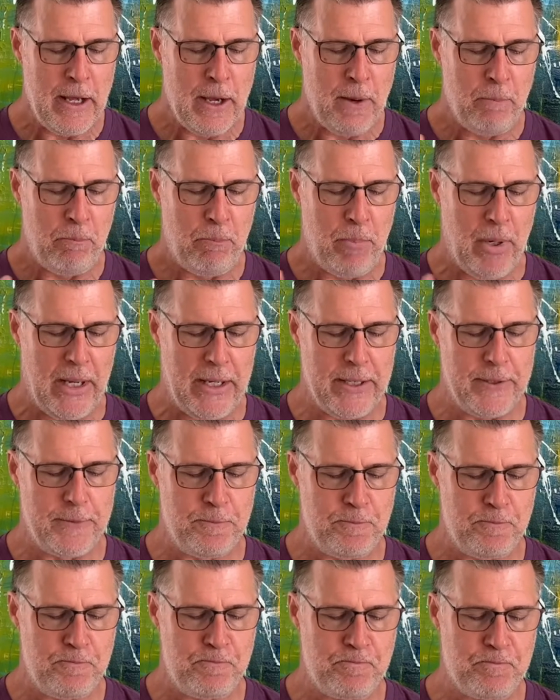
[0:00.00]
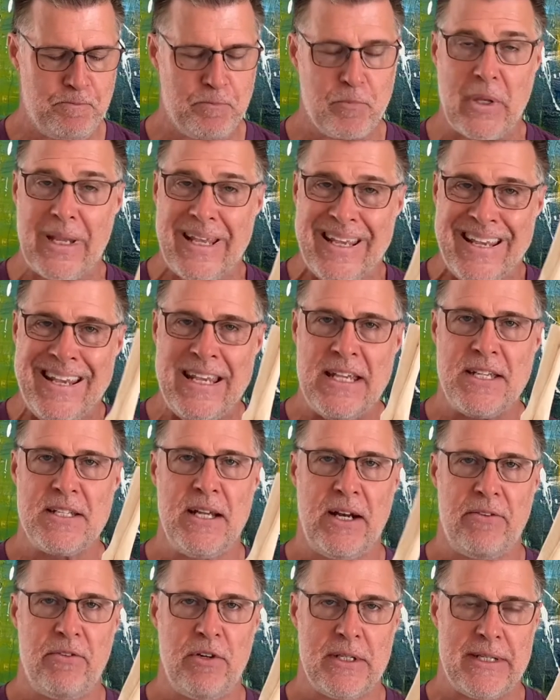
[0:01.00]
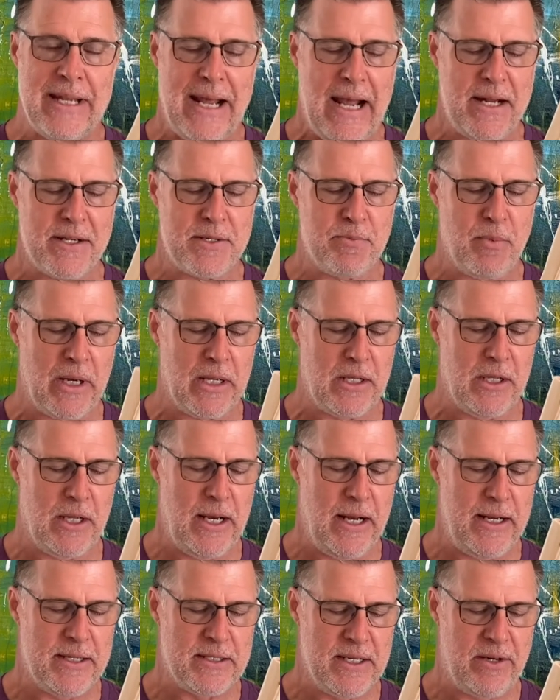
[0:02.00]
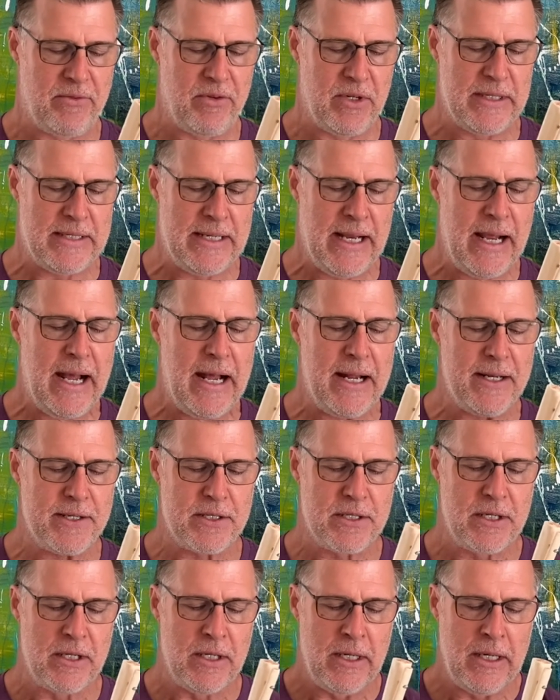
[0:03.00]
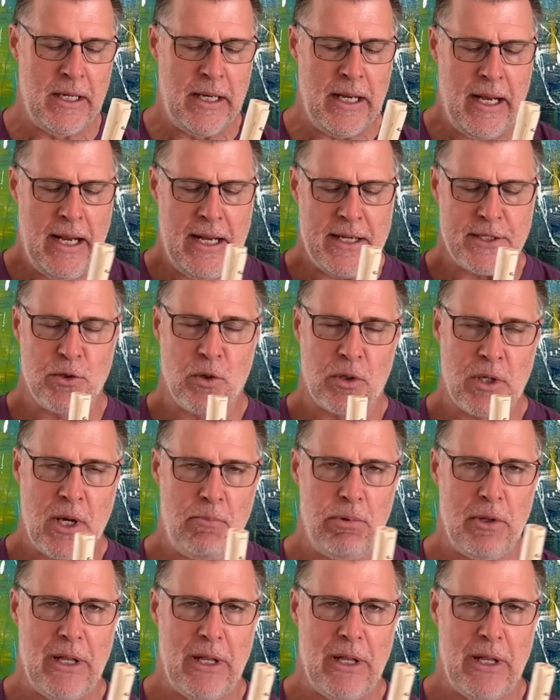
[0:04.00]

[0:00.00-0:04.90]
But his never attached, my client's never attached. And so a couple of